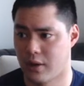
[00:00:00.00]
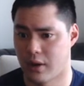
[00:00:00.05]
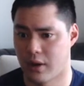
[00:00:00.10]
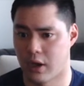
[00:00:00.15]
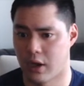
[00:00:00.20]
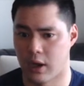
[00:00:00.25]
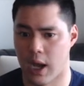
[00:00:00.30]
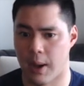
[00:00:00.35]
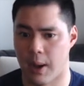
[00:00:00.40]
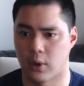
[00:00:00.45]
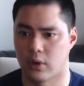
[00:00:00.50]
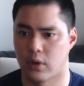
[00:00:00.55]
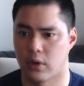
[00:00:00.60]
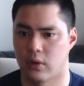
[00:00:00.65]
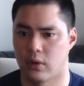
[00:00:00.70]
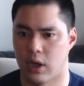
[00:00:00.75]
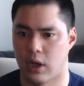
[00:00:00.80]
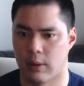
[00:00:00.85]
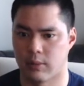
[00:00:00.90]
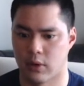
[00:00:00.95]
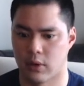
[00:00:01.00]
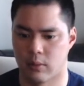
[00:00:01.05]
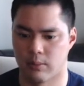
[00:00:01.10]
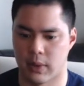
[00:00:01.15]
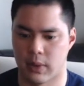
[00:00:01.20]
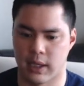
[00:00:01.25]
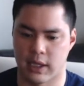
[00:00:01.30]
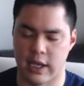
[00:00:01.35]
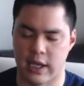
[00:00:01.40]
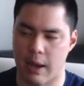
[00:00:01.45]

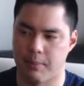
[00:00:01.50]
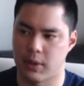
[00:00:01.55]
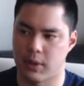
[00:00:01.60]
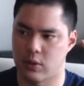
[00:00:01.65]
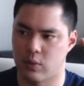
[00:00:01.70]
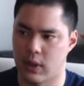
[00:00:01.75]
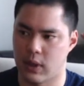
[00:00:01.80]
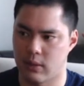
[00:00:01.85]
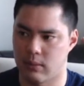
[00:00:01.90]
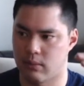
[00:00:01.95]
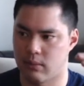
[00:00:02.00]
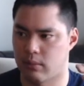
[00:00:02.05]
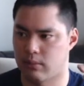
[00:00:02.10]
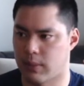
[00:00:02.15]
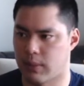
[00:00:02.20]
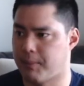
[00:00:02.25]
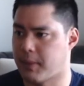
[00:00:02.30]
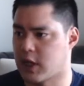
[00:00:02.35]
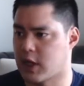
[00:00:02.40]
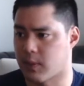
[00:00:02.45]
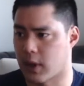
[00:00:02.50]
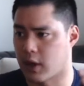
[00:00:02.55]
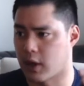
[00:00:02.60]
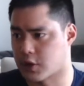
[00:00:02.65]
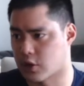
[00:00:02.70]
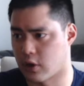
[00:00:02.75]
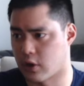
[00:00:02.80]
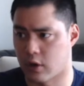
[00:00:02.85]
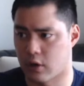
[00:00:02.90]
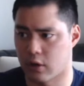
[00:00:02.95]
my gap between my benchmark is
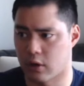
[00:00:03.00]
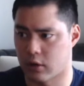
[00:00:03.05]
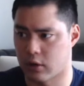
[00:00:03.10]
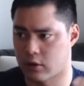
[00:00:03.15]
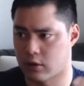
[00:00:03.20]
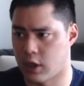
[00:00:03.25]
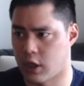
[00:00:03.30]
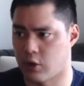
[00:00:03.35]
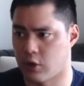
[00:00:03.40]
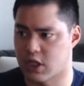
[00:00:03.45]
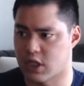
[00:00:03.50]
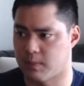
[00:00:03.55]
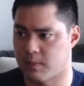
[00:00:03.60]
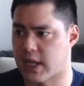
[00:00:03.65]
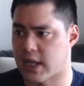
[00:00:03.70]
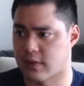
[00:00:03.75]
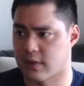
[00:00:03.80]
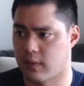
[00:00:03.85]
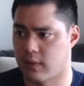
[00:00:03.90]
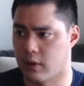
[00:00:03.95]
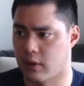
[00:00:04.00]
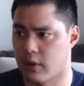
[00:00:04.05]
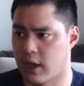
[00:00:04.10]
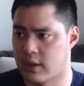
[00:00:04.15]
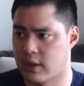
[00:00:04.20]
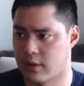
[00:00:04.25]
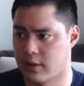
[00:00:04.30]
going to decrease massively, right?